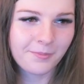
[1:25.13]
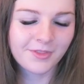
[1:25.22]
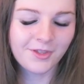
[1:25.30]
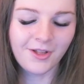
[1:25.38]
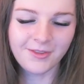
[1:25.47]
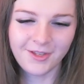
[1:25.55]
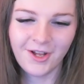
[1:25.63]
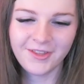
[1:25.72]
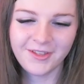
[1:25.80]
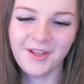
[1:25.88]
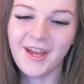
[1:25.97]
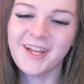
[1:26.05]
Not, not.
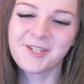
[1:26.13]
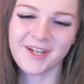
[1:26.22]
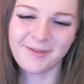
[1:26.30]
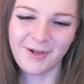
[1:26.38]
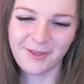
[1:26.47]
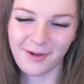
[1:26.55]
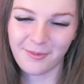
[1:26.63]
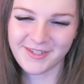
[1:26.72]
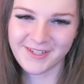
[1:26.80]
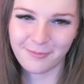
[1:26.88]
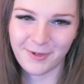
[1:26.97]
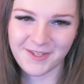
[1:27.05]
Hey, Jay. By the way, we're, we're
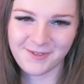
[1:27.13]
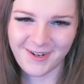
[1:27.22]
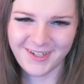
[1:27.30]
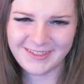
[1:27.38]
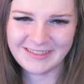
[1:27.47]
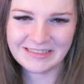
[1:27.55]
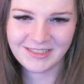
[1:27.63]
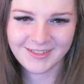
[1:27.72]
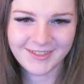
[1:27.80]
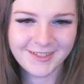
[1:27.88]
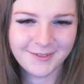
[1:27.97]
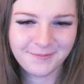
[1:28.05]
still buds, right? our
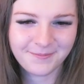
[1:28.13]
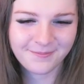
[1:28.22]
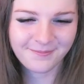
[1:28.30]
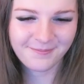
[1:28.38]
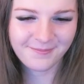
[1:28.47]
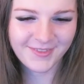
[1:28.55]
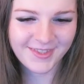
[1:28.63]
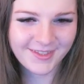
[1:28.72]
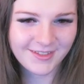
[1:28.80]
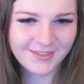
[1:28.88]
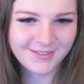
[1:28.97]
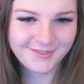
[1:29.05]
own worst
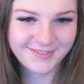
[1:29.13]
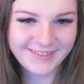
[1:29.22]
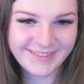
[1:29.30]
judges.